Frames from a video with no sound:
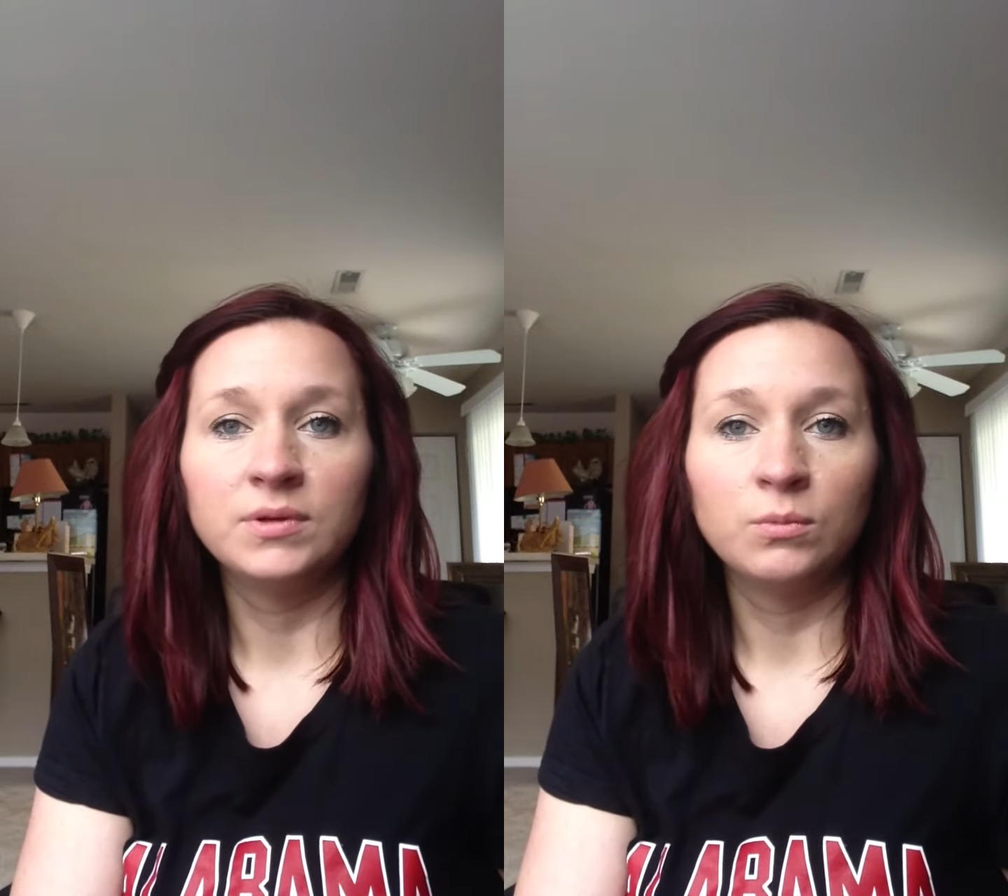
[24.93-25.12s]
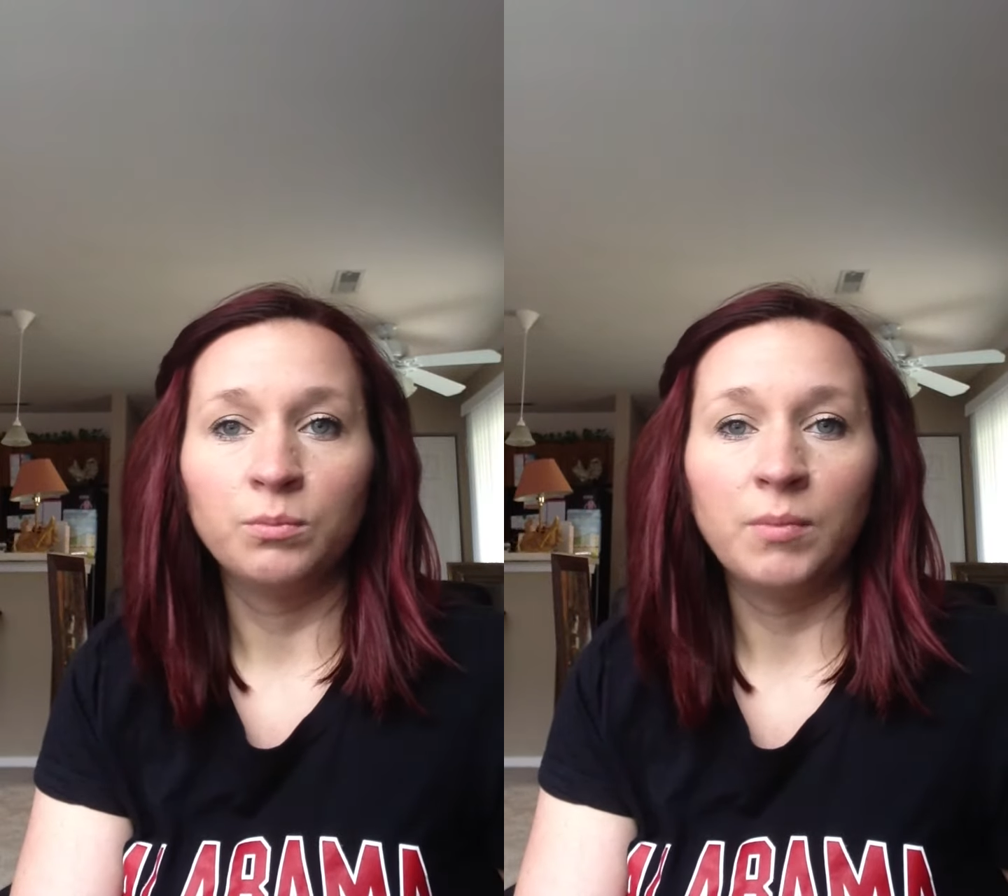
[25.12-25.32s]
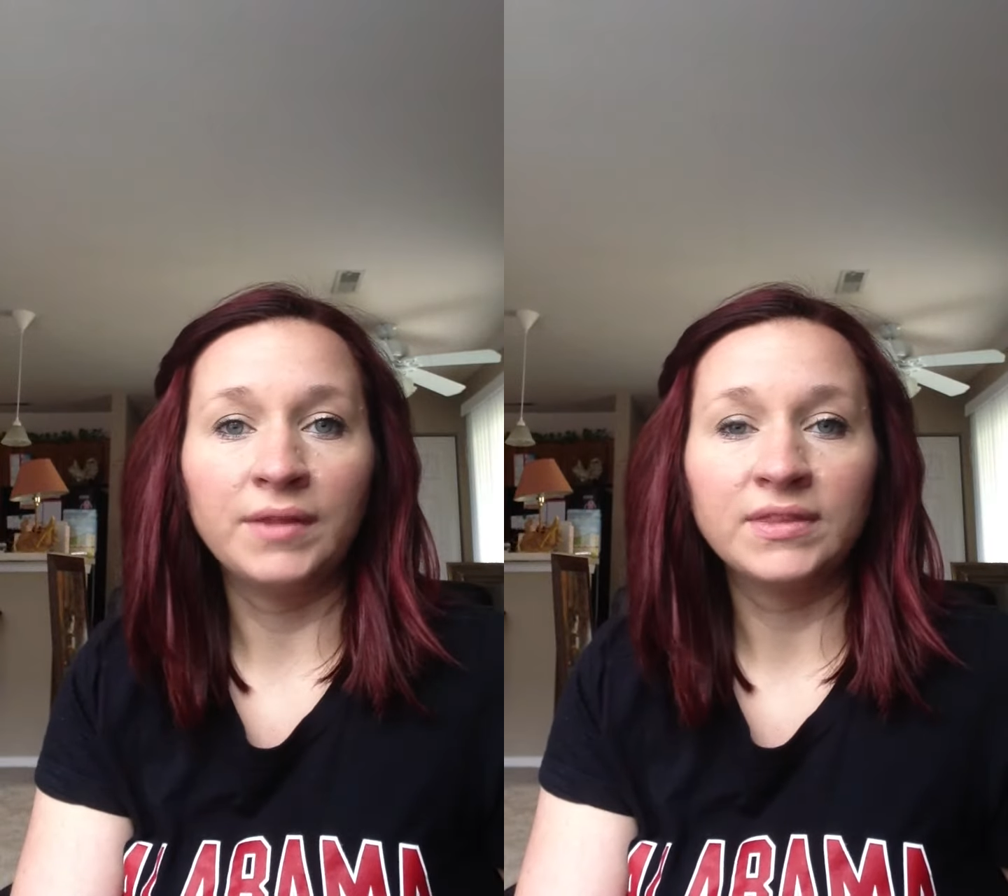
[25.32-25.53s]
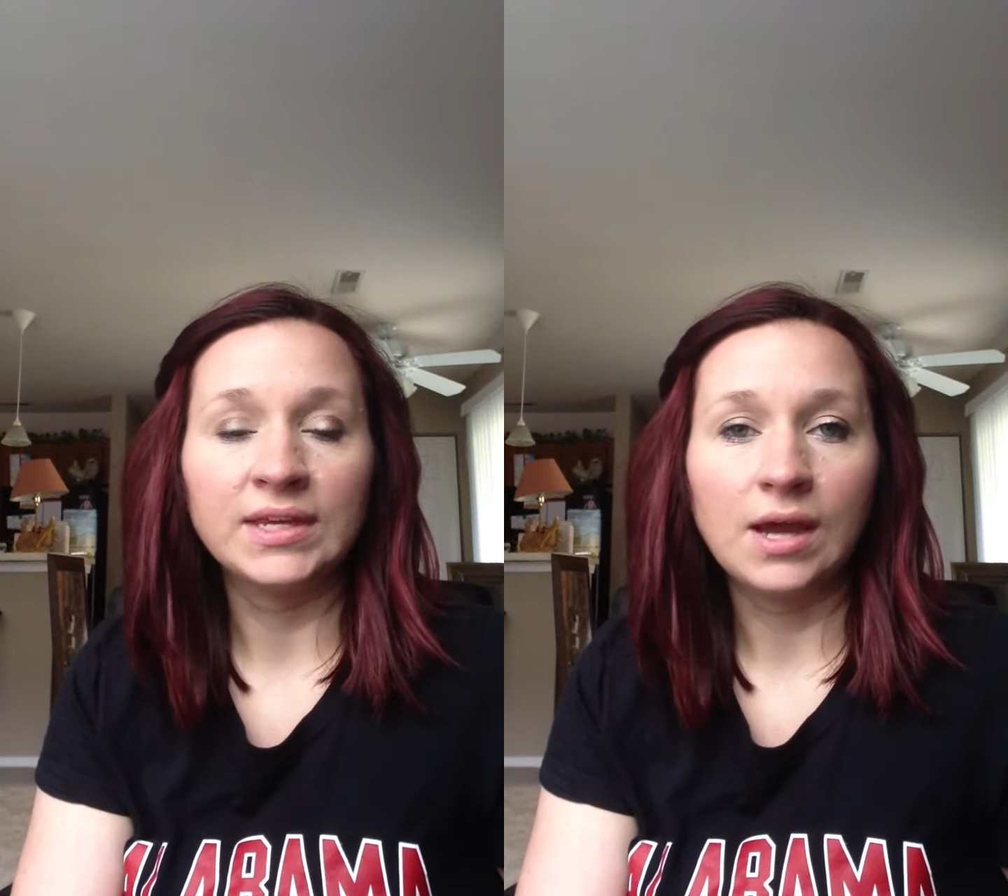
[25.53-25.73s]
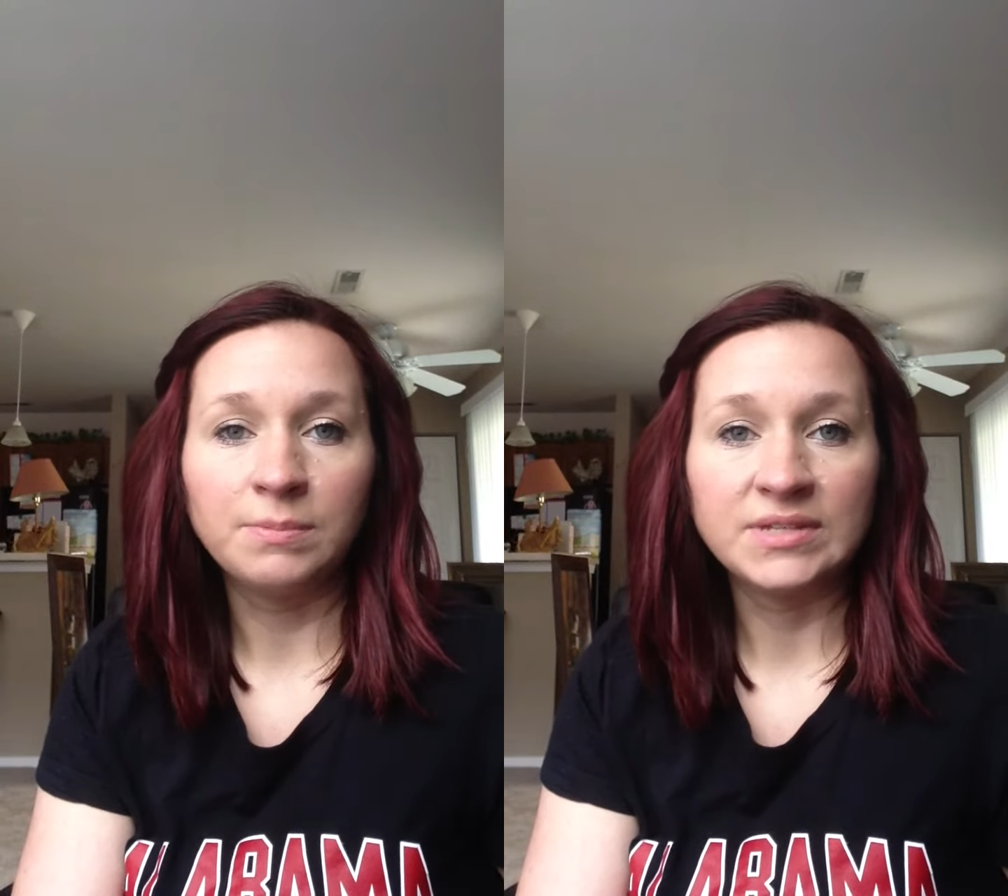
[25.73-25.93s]

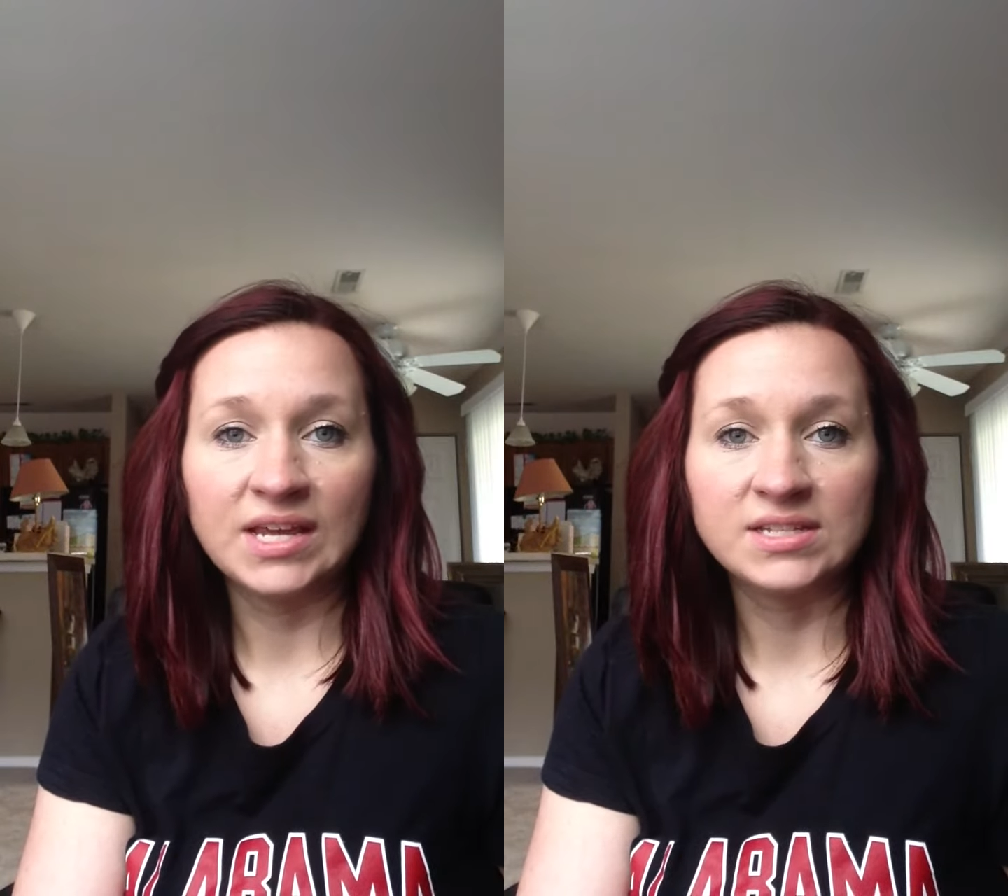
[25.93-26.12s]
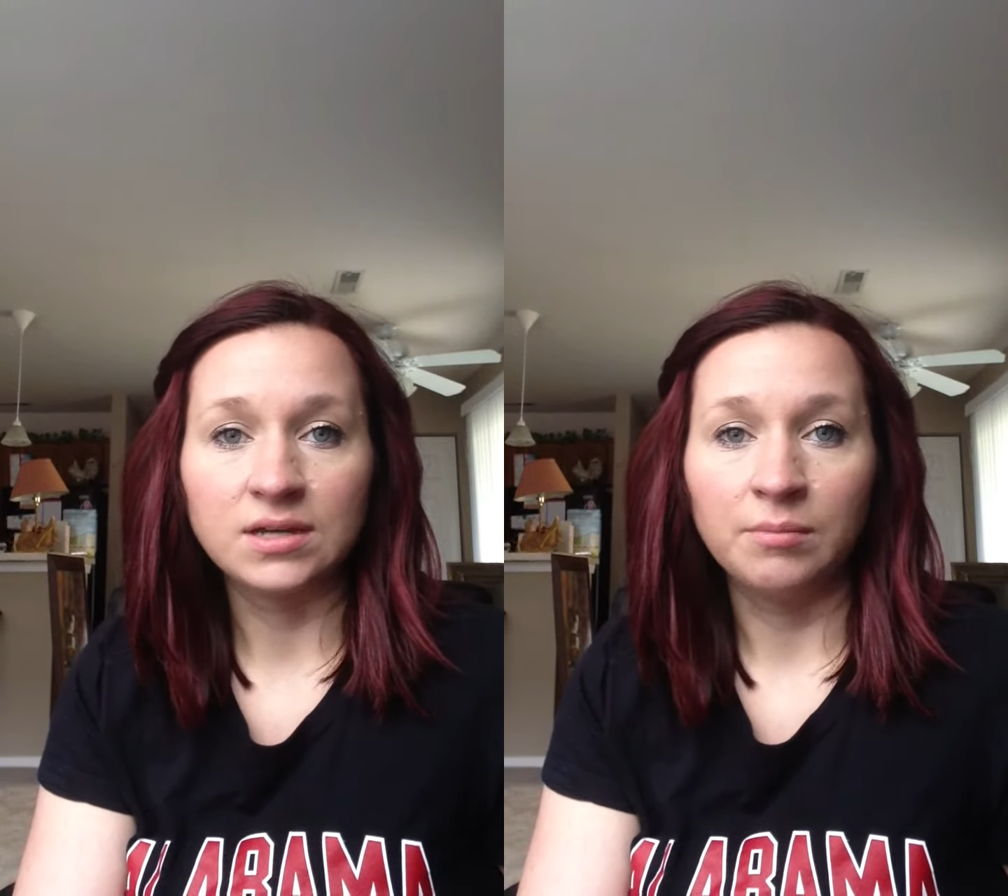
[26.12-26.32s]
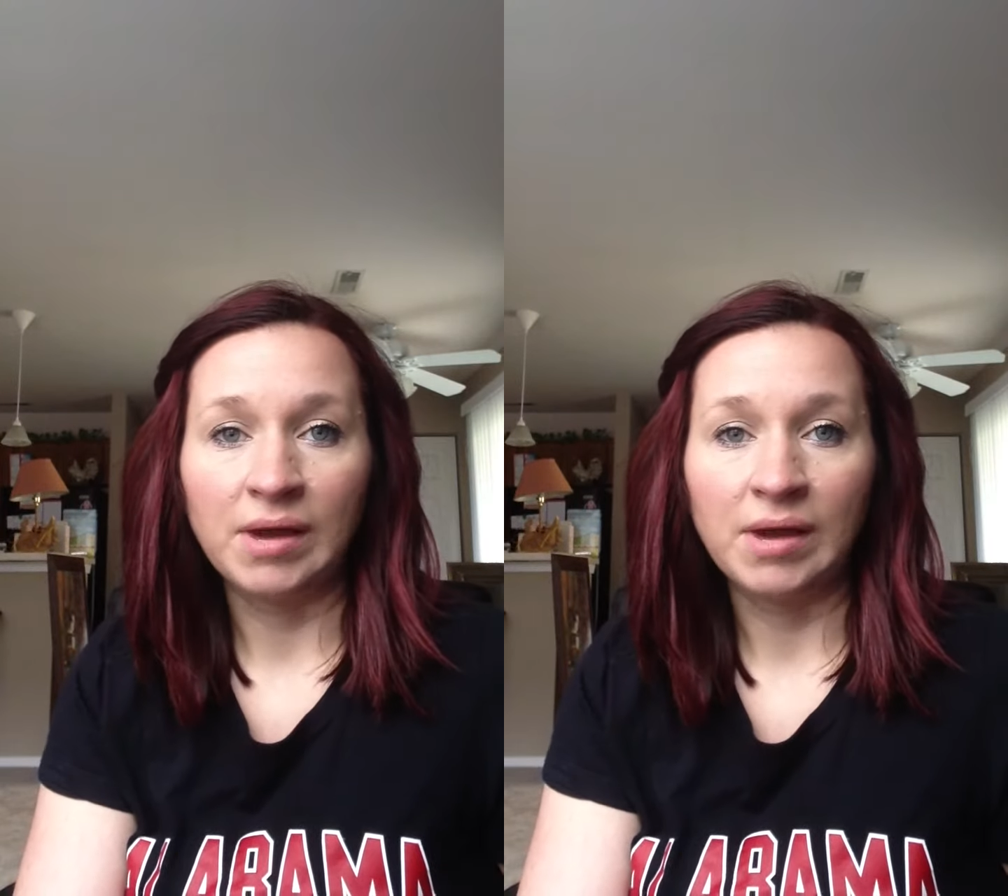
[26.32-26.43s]
monthly updates on